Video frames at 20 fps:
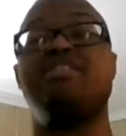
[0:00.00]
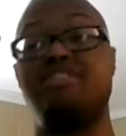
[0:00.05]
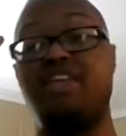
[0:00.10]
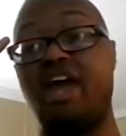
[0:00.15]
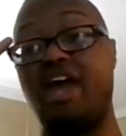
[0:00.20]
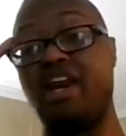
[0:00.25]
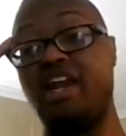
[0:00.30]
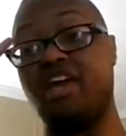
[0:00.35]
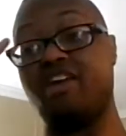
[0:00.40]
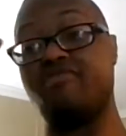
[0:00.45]

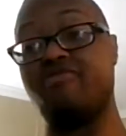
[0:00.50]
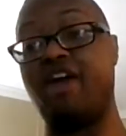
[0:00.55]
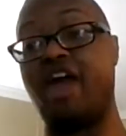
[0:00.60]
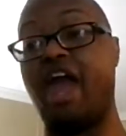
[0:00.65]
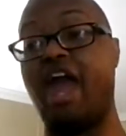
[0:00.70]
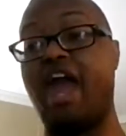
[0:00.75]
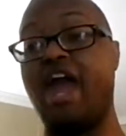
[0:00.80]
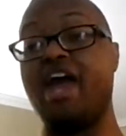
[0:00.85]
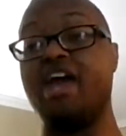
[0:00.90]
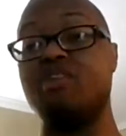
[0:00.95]
that if
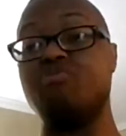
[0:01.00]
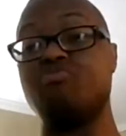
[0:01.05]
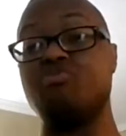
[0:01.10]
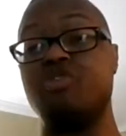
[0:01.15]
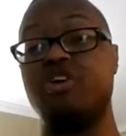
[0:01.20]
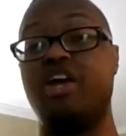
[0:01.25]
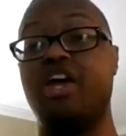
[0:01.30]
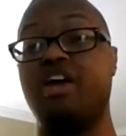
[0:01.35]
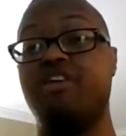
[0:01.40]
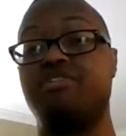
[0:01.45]
Adam
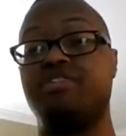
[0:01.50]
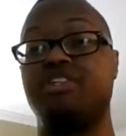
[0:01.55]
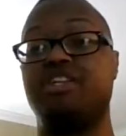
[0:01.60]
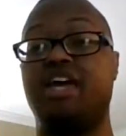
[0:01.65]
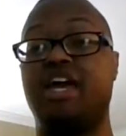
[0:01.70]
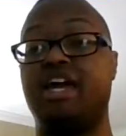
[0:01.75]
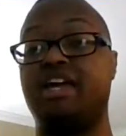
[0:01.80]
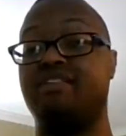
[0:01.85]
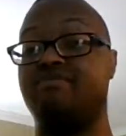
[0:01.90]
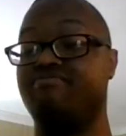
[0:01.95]
would have
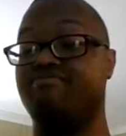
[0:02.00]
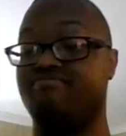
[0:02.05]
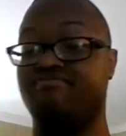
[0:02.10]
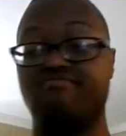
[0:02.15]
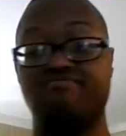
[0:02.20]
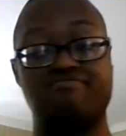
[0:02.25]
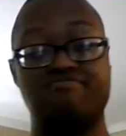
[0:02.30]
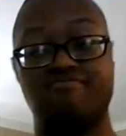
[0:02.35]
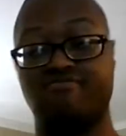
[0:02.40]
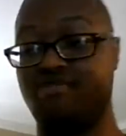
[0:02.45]
said,
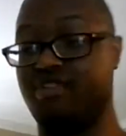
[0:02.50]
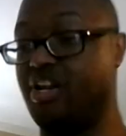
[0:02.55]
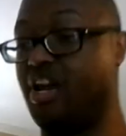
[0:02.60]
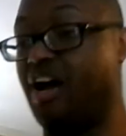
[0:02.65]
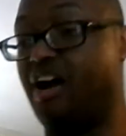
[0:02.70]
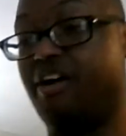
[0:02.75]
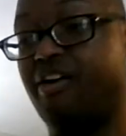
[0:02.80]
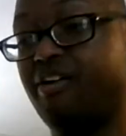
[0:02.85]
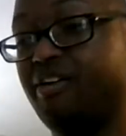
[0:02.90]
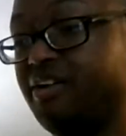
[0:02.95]

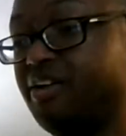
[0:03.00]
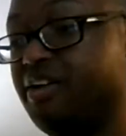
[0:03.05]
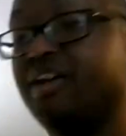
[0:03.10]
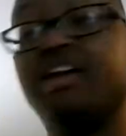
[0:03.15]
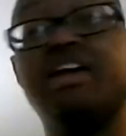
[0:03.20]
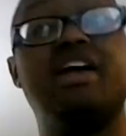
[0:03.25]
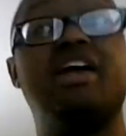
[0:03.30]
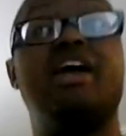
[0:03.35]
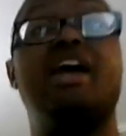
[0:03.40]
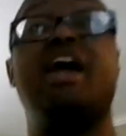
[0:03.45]
No,
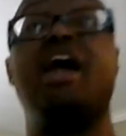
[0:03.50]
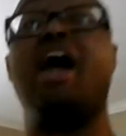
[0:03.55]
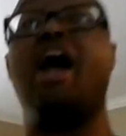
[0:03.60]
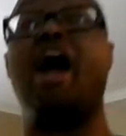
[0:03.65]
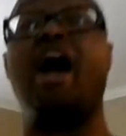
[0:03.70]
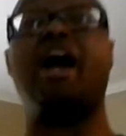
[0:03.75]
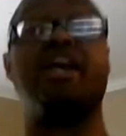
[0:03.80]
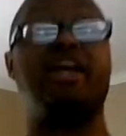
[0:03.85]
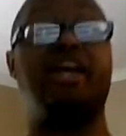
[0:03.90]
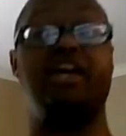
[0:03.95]

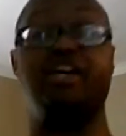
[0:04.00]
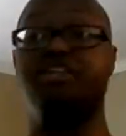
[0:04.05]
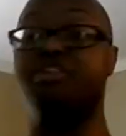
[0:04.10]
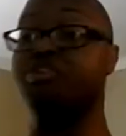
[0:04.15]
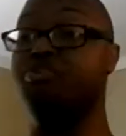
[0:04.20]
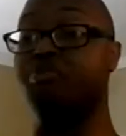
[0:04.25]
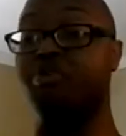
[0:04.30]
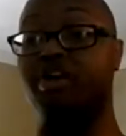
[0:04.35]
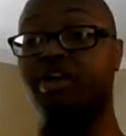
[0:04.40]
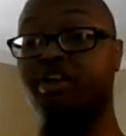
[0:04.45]
I can't
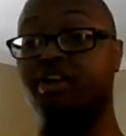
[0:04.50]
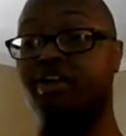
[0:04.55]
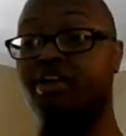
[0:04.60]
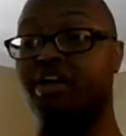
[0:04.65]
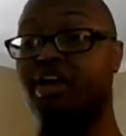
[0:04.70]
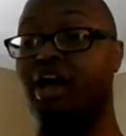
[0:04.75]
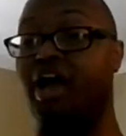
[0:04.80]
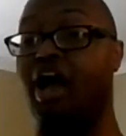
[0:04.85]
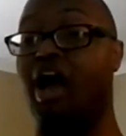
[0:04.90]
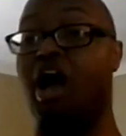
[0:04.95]
do it,
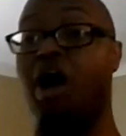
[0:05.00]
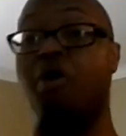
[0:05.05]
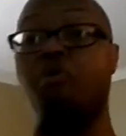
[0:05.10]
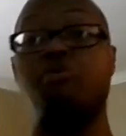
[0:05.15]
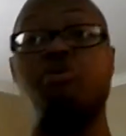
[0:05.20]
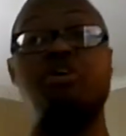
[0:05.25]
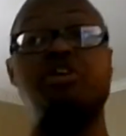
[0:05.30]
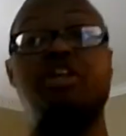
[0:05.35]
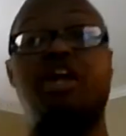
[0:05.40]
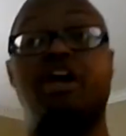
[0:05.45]
I
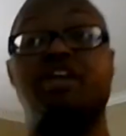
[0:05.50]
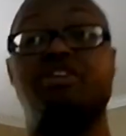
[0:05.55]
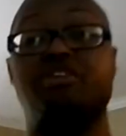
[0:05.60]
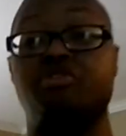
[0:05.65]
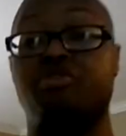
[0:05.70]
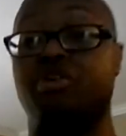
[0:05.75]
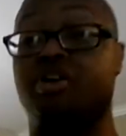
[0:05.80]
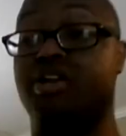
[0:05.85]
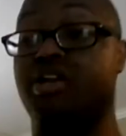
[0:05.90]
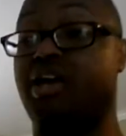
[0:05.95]
will not
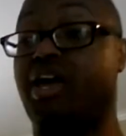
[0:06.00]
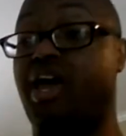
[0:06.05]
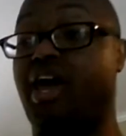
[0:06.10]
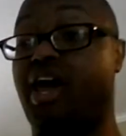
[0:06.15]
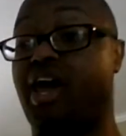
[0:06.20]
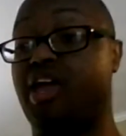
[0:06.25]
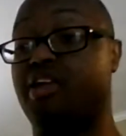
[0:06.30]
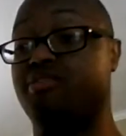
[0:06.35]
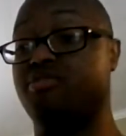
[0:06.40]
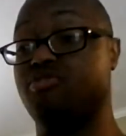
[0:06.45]
do it.
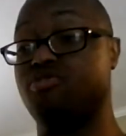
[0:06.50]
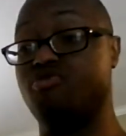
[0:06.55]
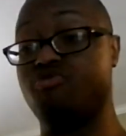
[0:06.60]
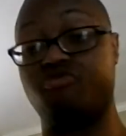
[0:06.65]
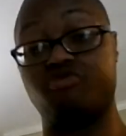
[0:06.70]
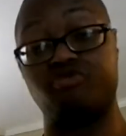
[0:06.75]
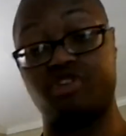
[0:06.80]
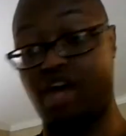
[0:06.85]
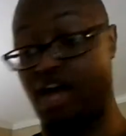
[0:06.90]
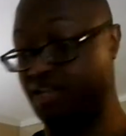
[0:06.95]
And
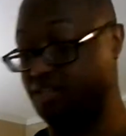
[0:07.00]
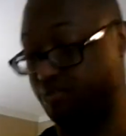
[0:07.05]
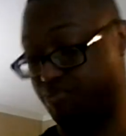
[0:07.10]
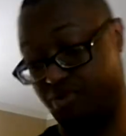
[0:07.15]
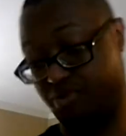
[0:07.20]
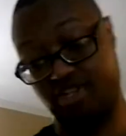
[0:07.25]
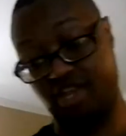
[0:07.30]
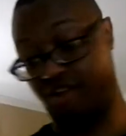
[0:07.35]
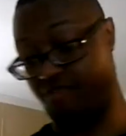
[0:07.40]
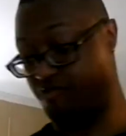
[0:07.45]
you've got to
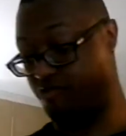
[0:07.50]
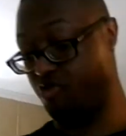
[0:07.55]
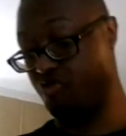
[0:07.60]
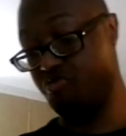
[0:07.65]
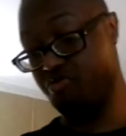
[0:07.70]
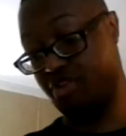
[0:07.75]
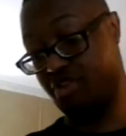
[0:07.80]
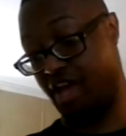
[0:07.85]
put that fruit